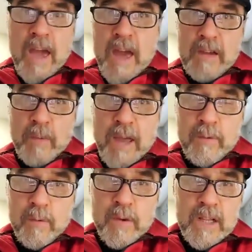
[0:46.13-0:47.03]
And we have
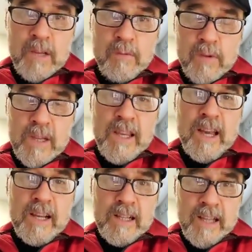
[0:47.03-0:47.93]
a really, really
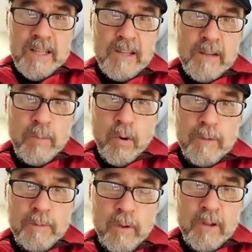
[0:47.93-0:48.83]
eclectic
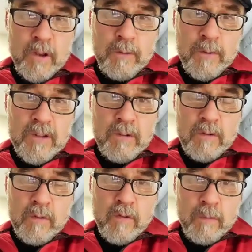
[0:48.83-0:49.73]
portfolio of
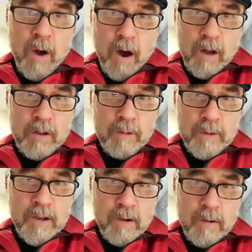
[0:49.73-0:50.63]
producers from all
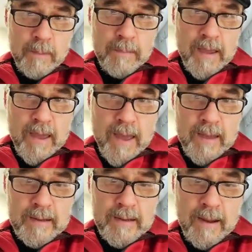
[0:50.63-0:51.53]
over Europe.
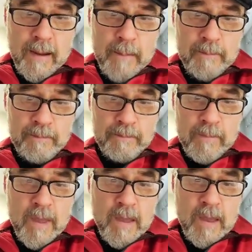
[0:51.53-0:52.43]
And
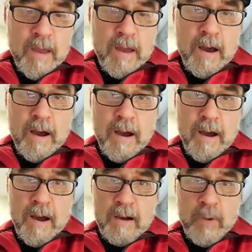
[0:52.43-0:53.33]

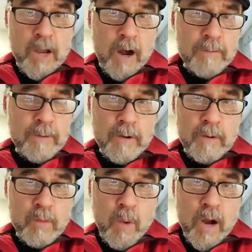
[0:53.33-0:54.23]
we
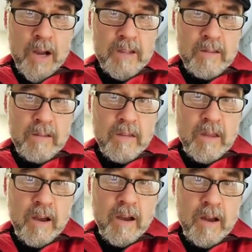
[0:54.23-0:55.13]
offer wines
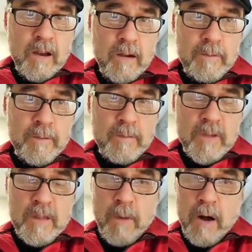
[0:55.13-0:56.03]
from
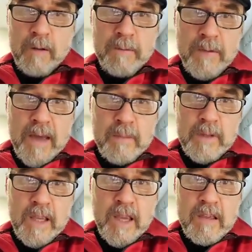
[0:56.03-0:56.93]
small
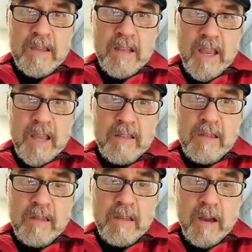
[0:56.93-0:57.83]
family
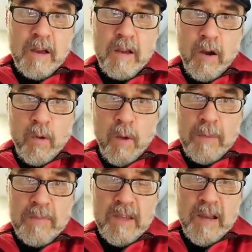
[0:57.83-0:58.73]
estates,
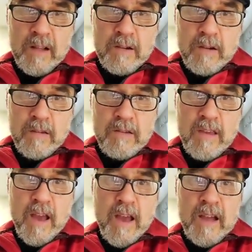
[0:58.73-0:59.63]
co-op cellars,
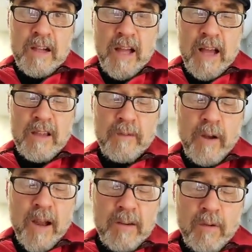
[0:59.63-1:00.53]
classified